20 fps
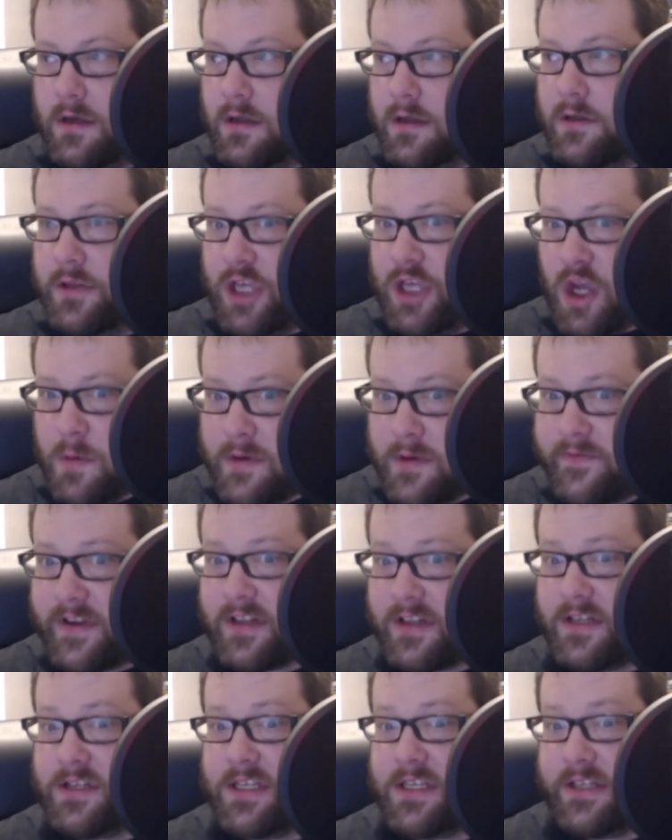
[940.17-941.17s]
The human
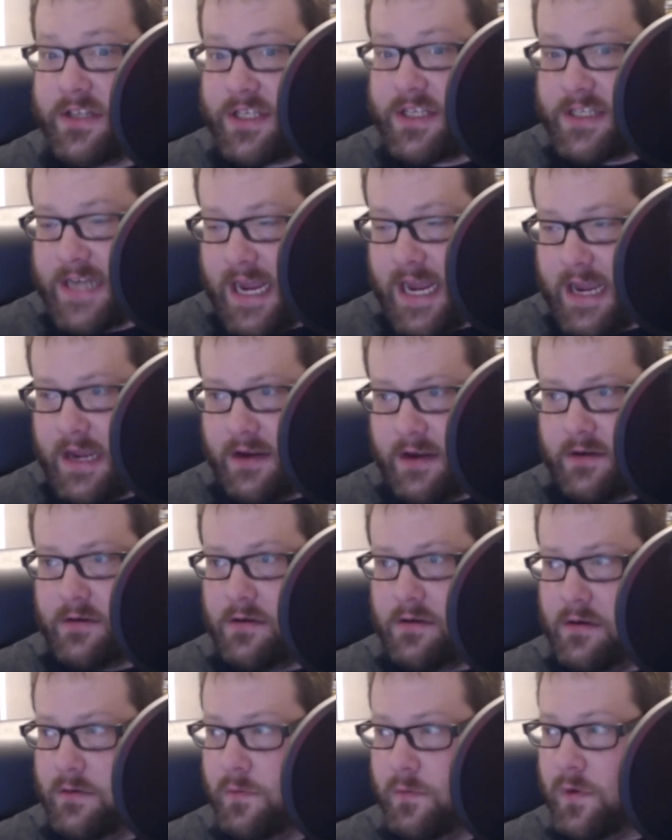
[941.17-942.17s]
villains in The Stand
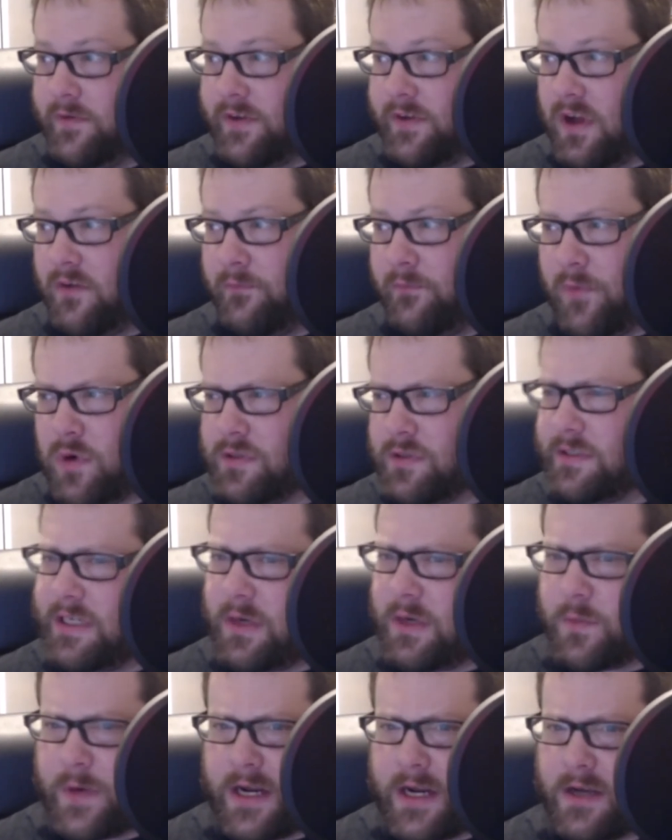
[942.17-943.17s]
revolve mostly
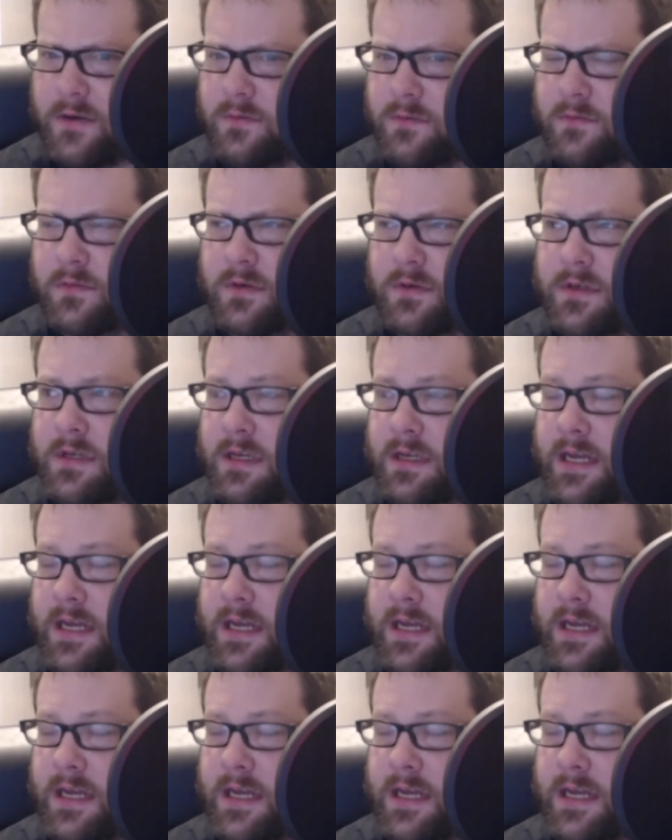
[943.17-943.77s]
around